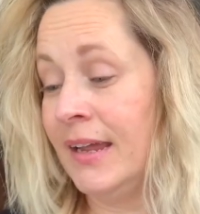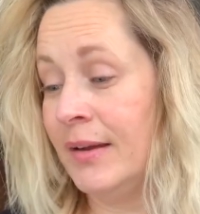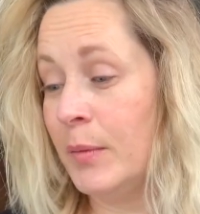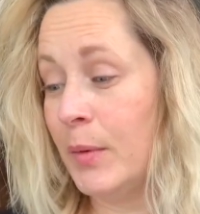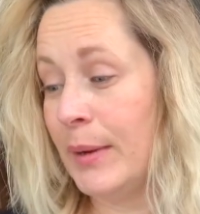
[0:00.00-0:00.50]

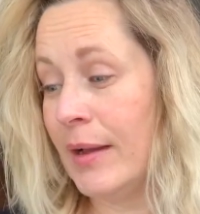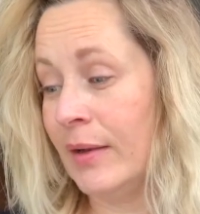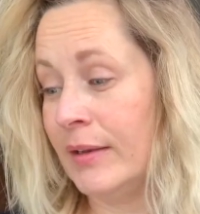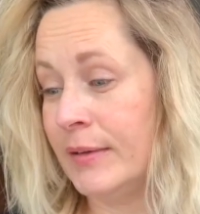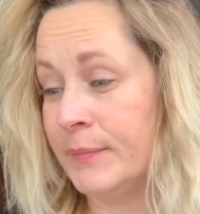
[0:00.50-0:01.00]
What are we
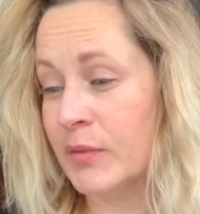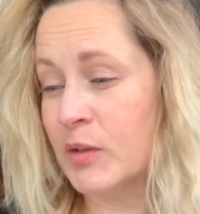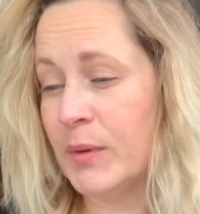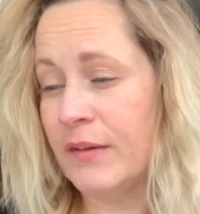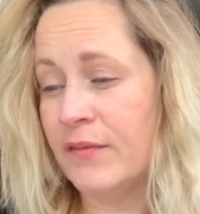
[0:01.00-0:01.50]
on?
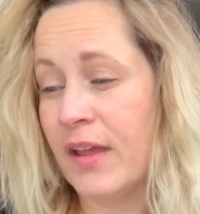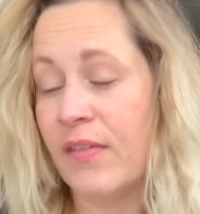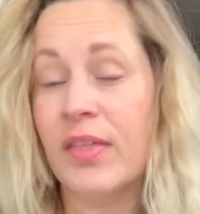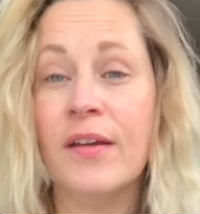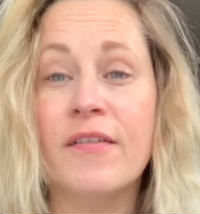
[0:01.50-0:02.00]
25th
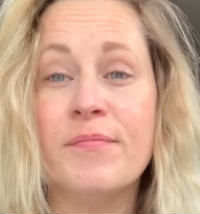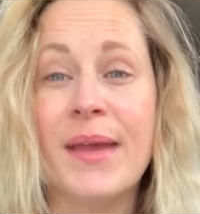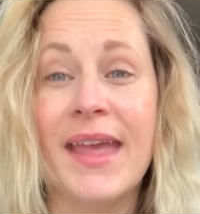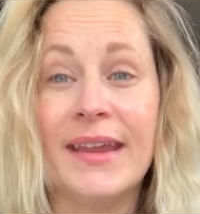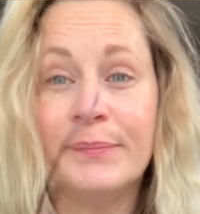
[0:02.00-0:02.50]
of
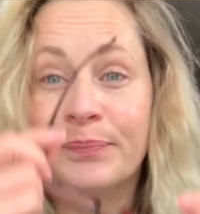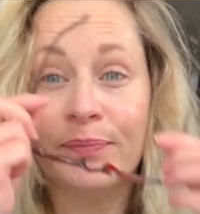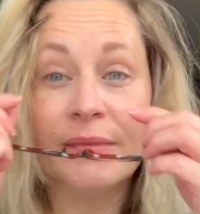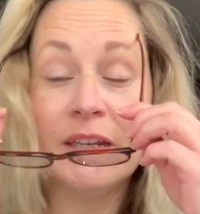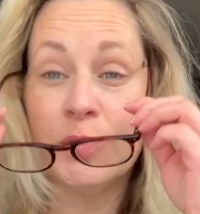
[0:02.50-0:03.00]
May,
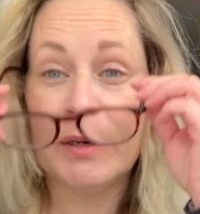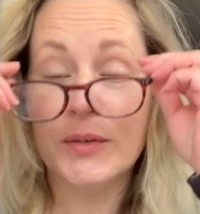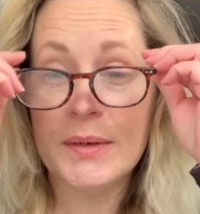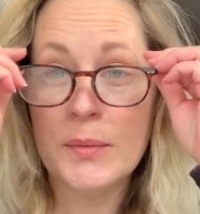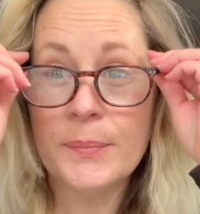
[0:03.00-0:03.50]

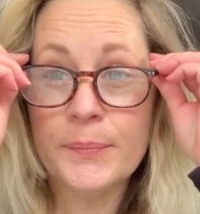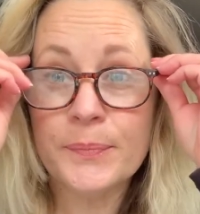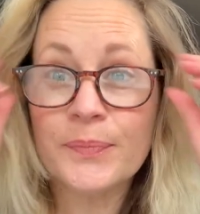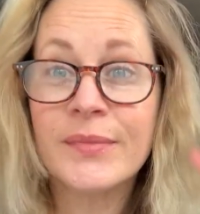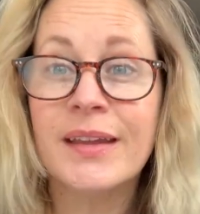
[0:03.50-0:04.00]
2021.
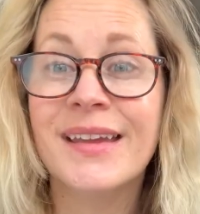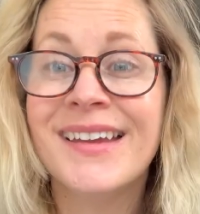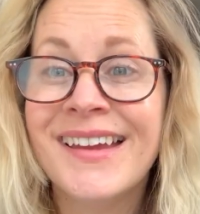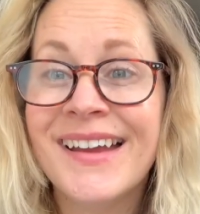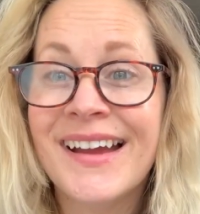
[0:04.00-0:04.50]

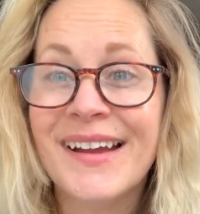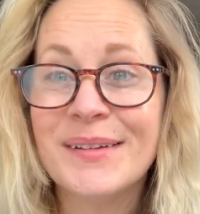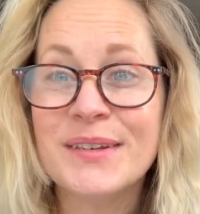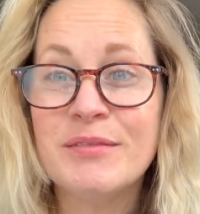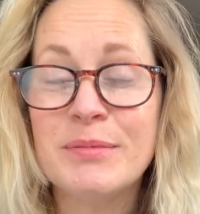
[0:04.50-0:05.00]

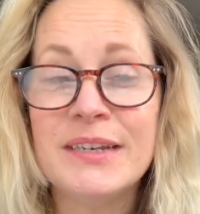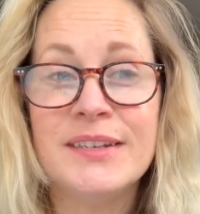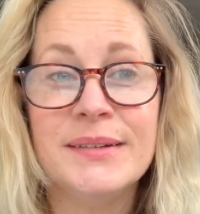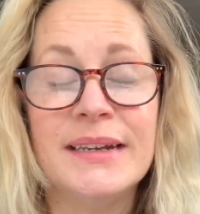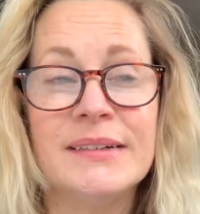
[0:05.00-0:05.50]
How's everybody
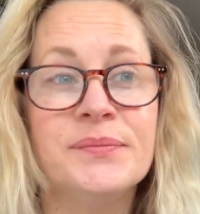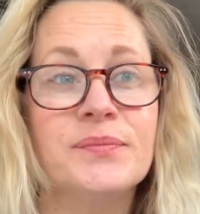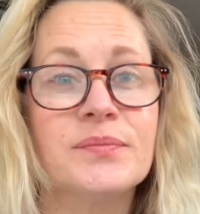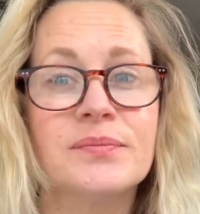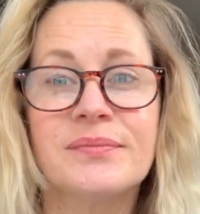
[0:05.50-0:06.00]
doing?
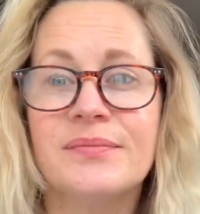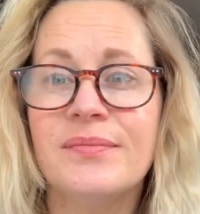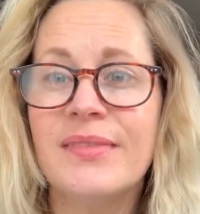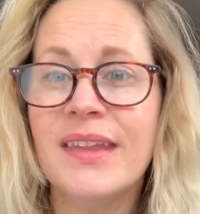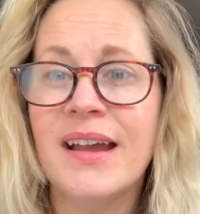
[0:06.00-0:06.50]

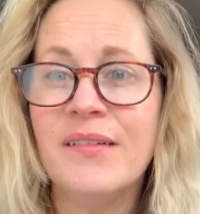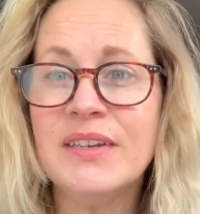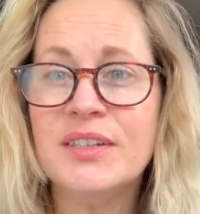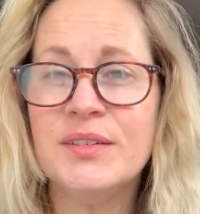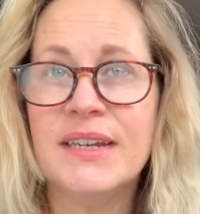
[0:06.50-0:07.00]
I've had
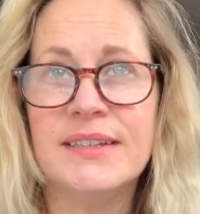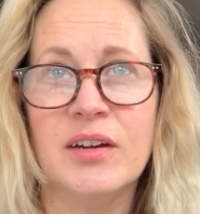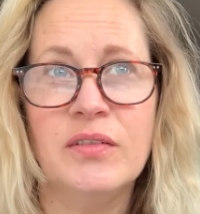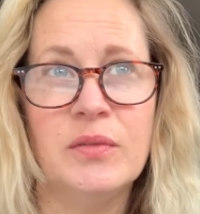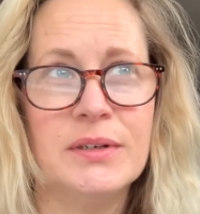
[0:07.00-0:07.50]
2 days
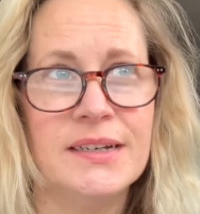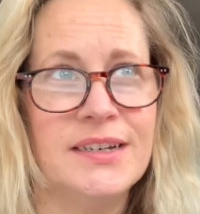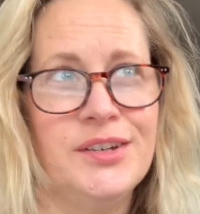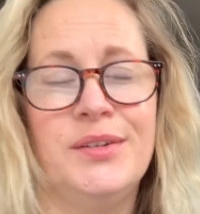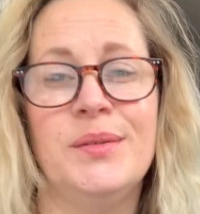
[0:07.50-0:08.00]
off. What did I
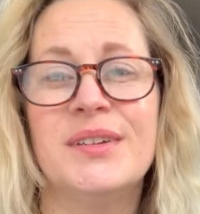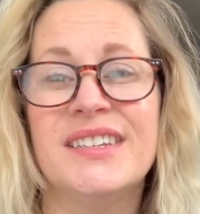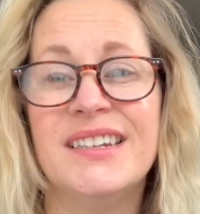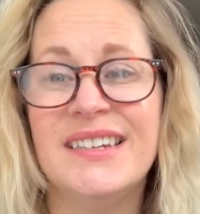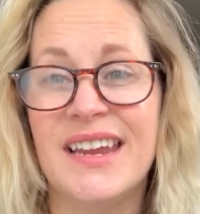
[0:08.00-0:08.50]
do?
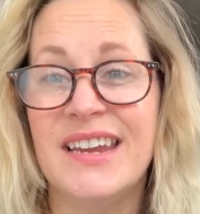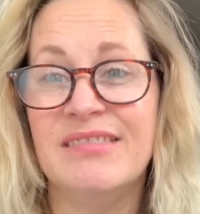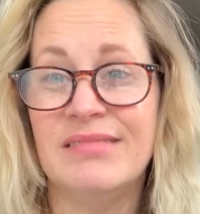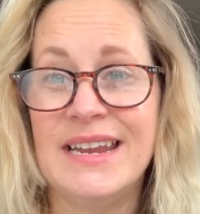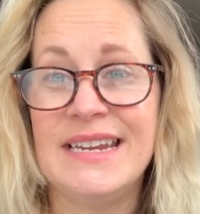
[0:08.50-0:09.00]
Sunday, it
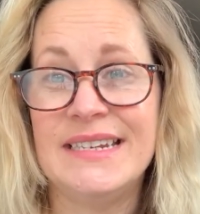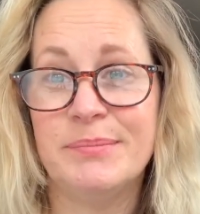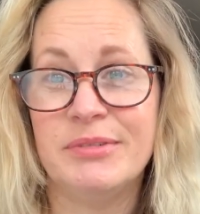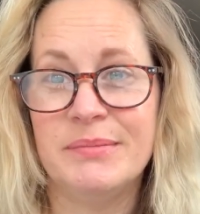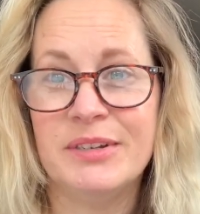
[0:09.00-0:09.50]
rained
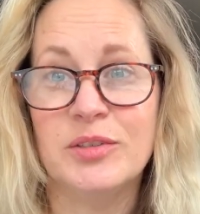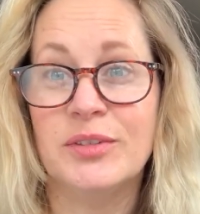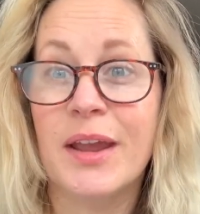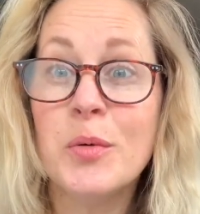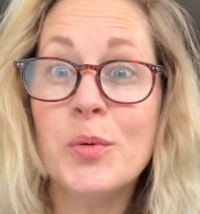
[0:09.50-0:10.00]
pretty much all
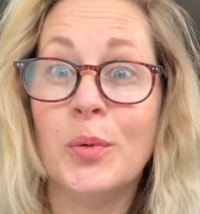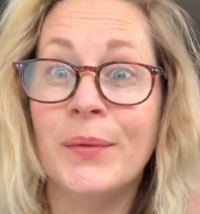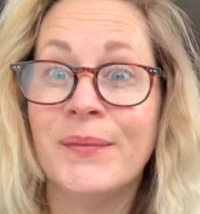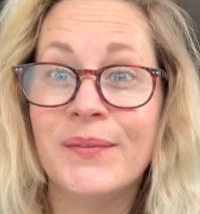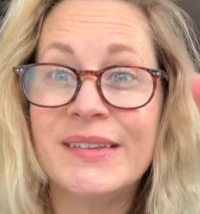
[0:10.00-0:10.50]
day. Oh,
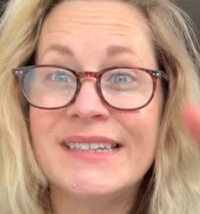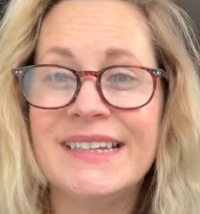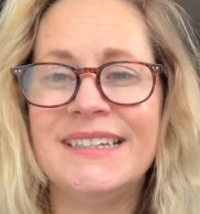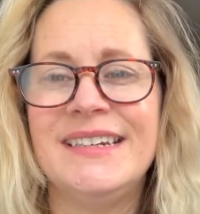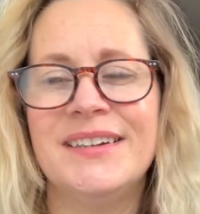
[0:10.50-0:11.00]

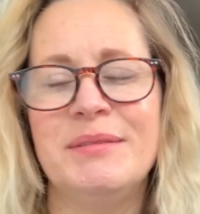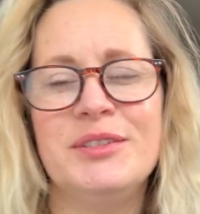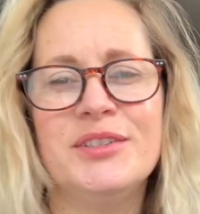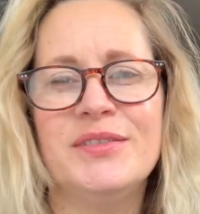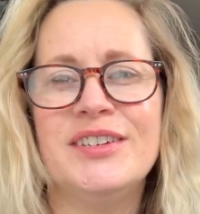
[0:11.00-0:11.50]
Saturday night was
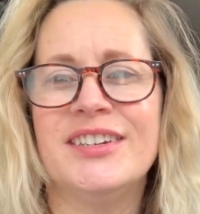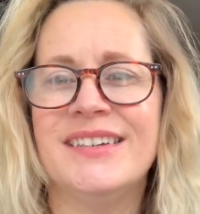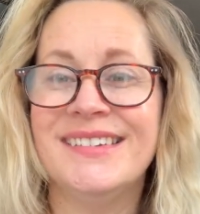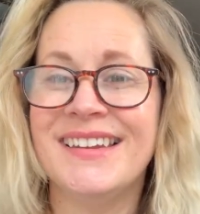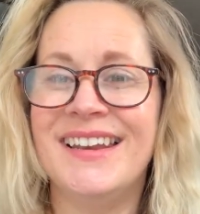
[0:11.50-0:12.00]
Eurovision.
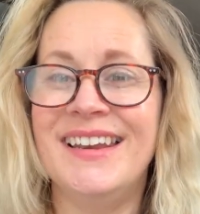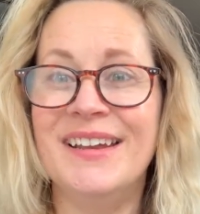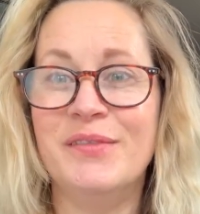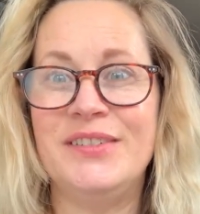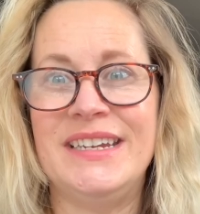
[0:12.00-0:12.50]

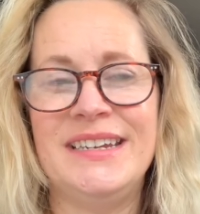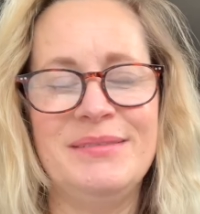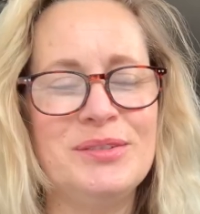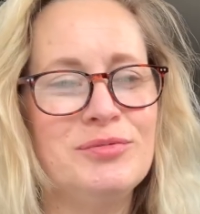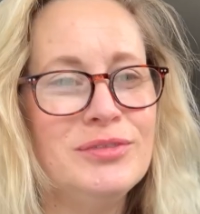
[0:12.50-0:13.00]
Loved it. It
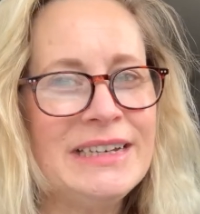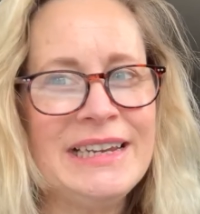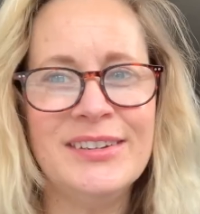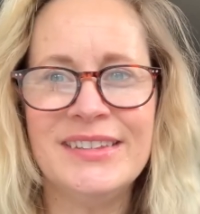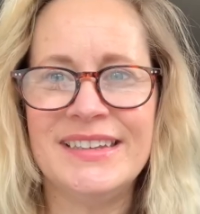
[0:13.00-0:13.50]
was really
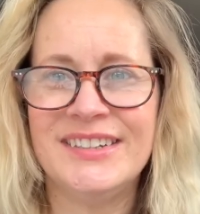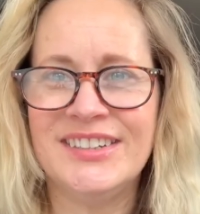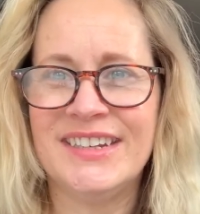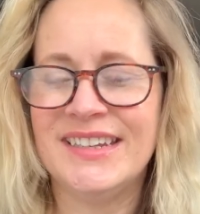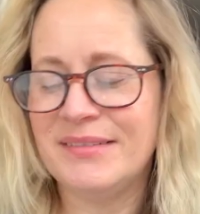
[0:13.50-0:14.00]
good this
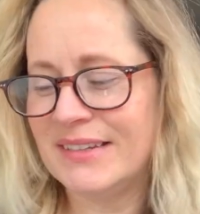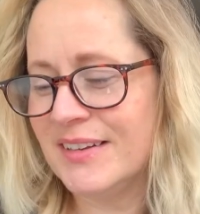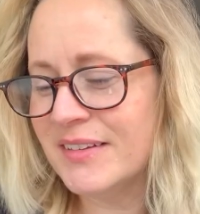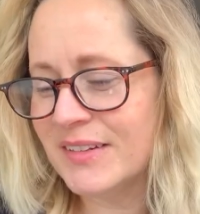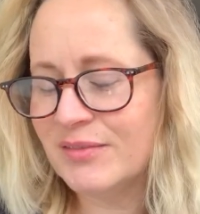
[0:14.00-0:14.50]
year. There was
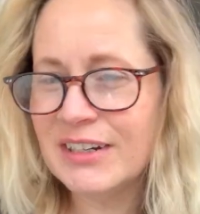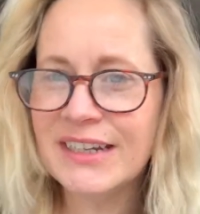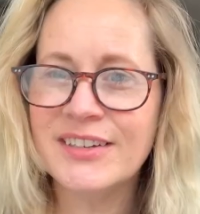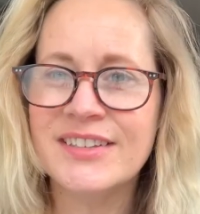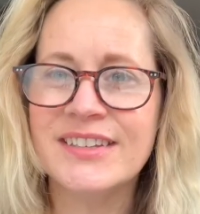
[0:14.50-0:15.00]
lots of really
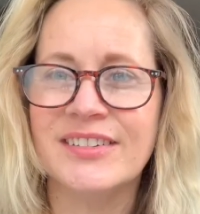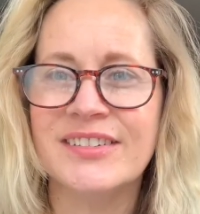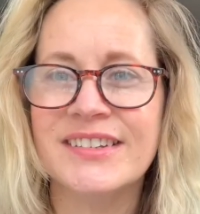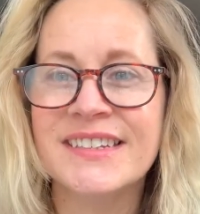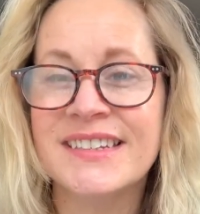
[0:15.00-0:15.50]
good
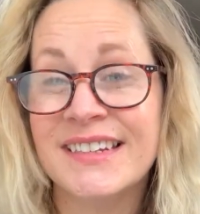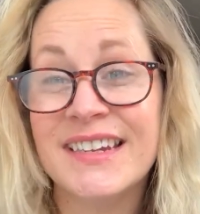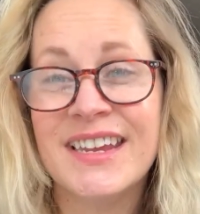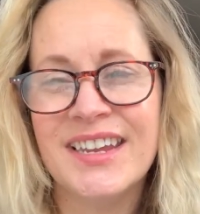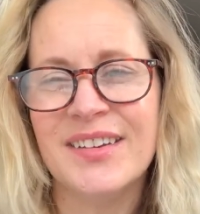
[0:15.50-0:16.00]
songs.
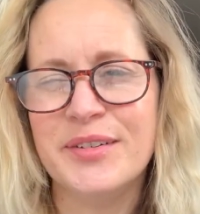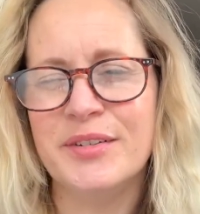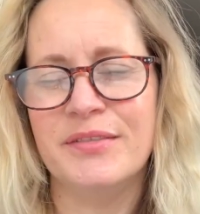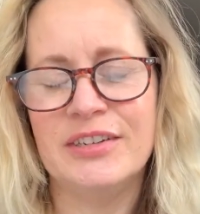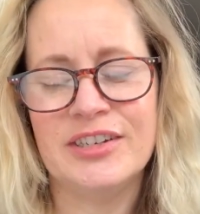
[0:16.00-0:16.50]
You know,
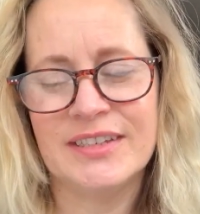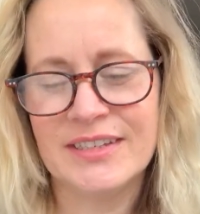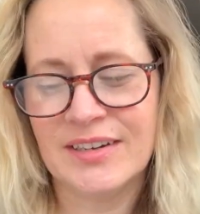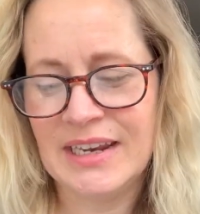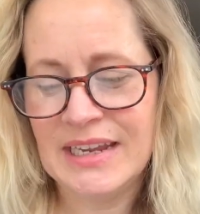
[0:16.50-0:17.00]
Eurovision
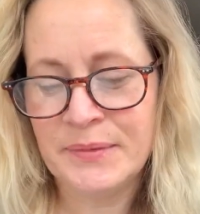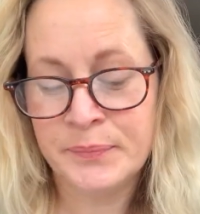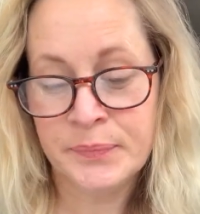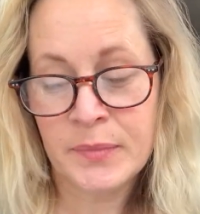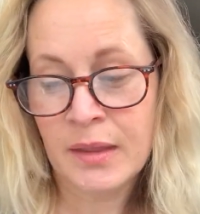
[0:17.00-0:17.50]
styley.
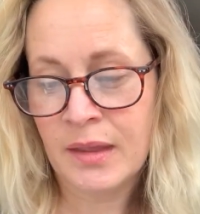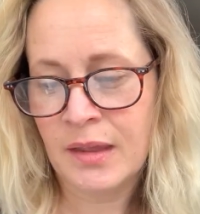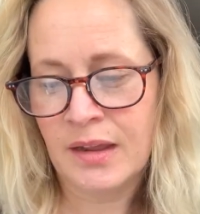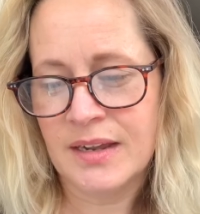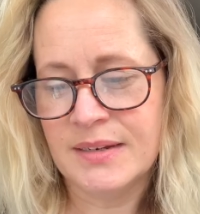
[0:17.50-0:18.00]

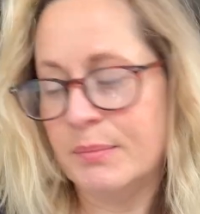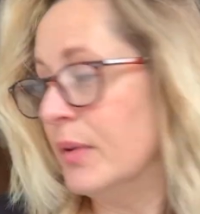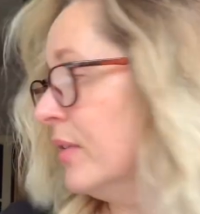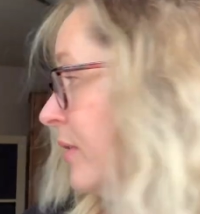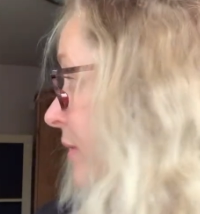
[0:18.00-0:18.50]
I didn't
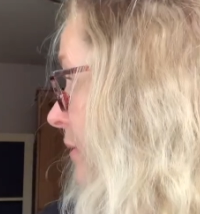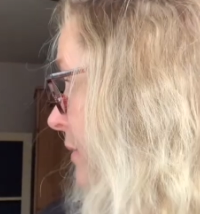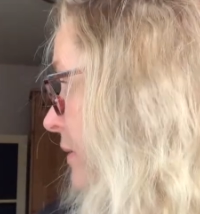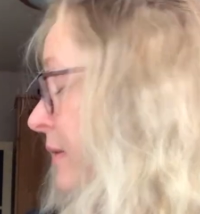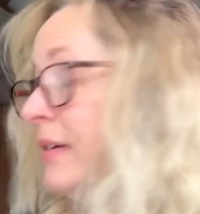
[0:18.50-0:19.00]
bother
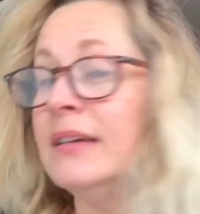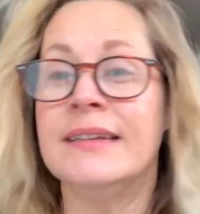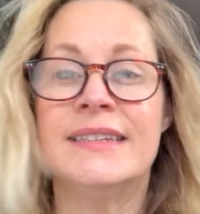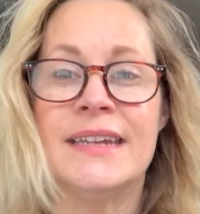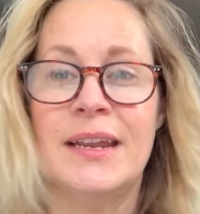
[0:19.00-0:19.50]

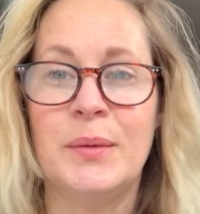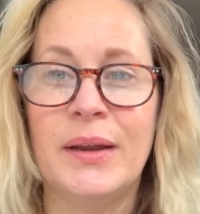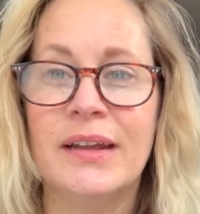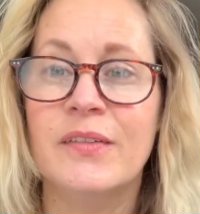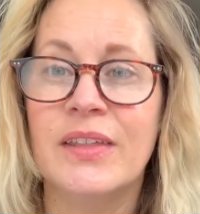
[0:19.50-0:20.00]
staying
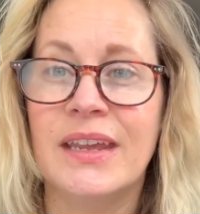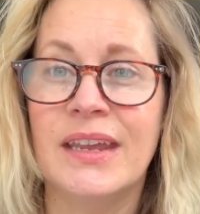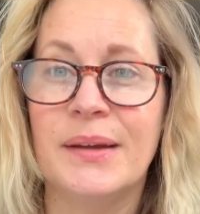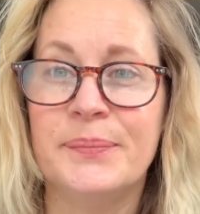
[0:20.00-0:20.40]
awake for the